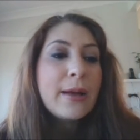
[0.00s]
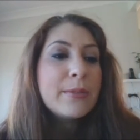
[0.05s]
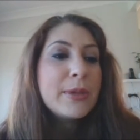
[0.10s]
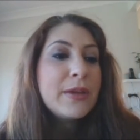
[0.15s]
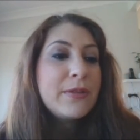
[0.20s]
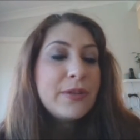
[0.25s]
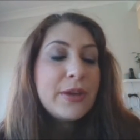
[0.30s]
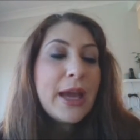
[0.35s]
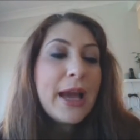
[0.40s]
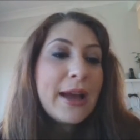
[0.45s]

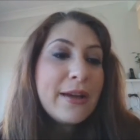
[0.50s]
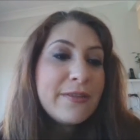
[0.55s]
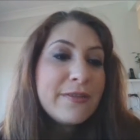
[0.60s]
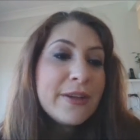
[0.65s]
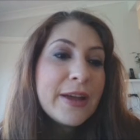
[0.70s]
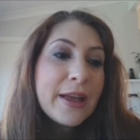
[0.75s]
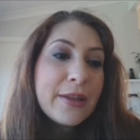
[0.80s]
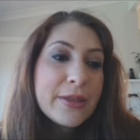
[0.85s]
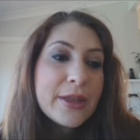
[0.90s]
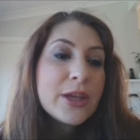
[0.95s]
If you have
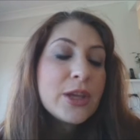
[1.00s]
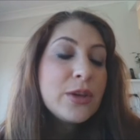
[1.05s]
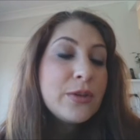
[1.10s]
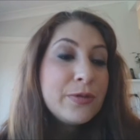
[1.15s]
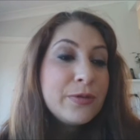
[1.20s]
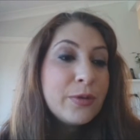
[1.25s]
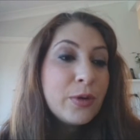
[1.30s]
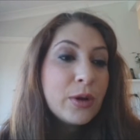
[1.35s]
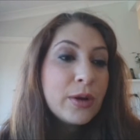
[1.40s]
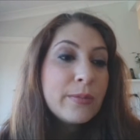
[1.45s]
found that
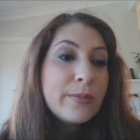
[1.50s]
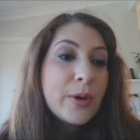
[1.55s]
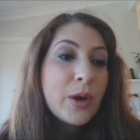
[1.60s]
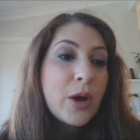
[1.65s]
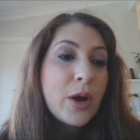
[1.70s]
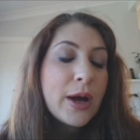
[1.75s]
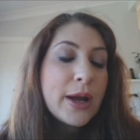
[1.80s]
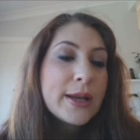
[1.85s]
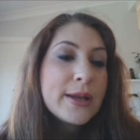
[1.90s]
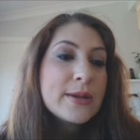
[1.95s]
you've fallen
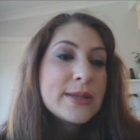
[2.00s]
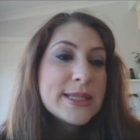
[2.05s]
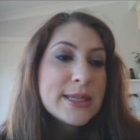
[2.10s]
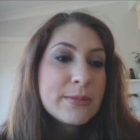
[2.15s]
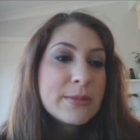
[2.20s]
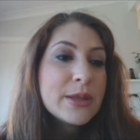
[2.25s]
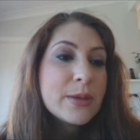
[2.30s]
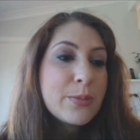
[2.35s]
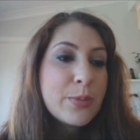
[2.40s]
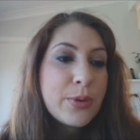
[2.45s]
behind in
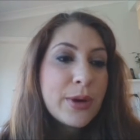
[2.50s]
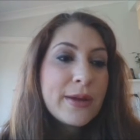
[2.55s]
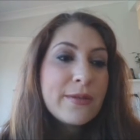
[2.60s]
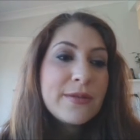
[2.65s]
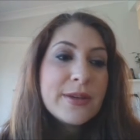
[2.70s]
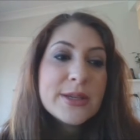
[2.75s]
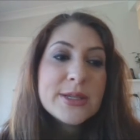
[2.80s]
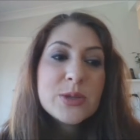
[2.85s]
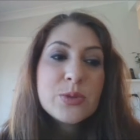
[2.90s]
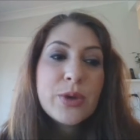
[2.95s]
some of the
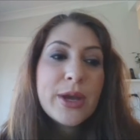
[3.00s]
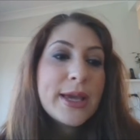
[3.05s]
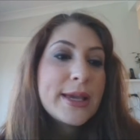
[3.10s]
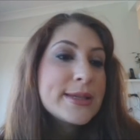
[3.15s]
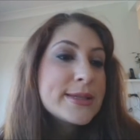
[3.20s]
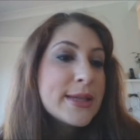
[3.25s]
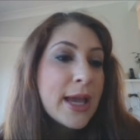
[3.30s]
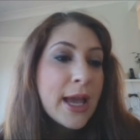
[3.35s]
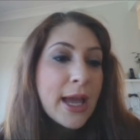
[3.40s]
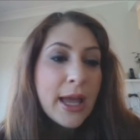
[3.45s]
previous
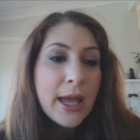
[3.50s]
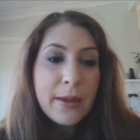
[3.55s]
weeks,